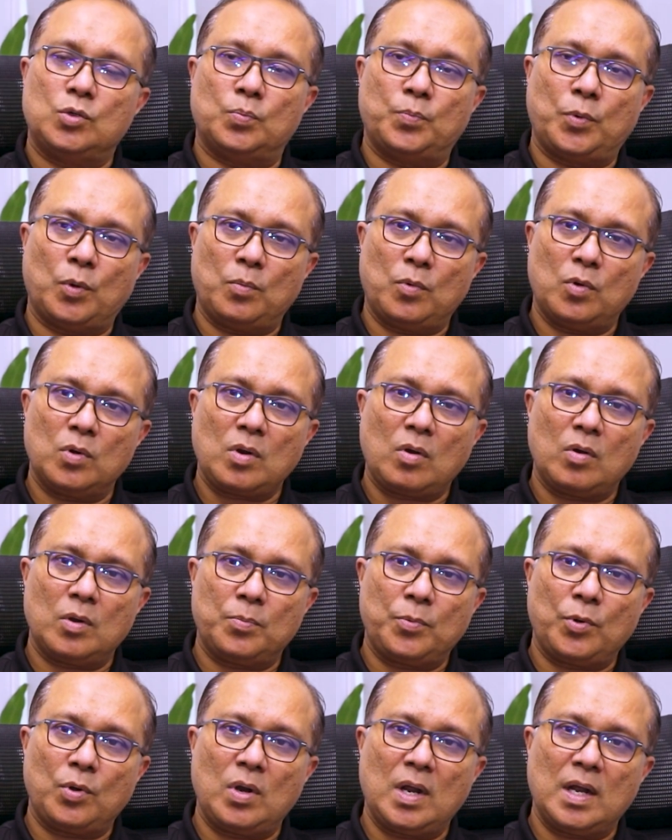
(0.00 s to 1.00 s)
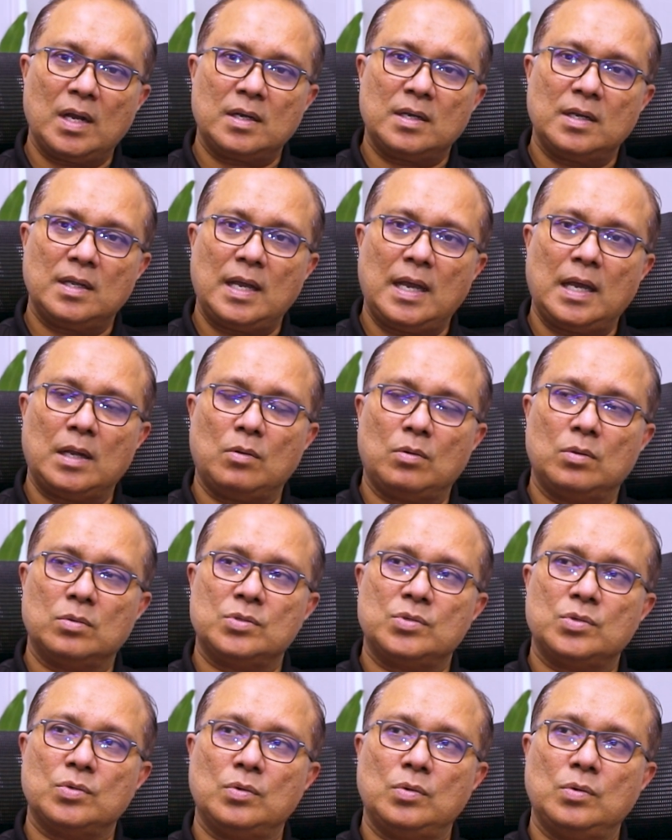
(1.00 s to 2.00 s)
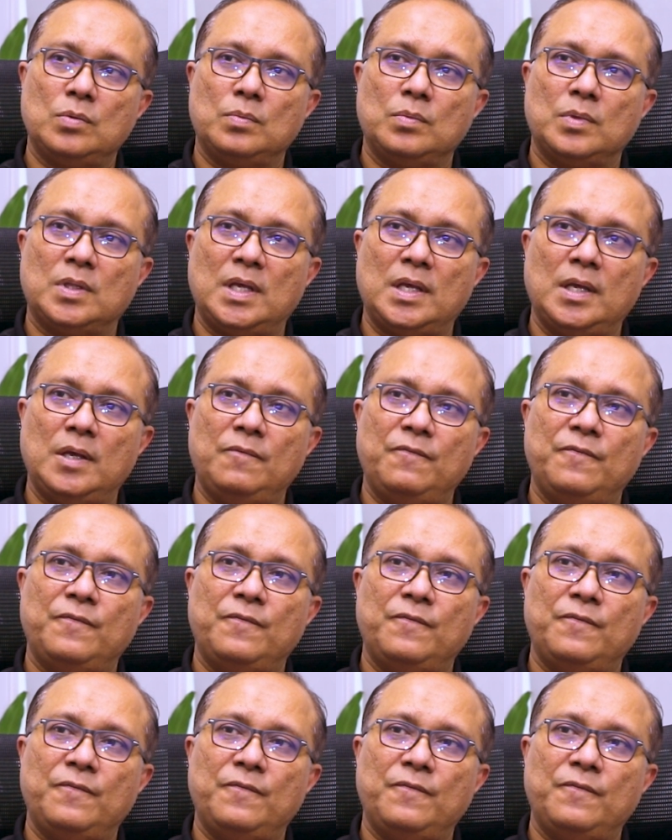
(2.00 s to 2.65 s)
to promote our product, and also they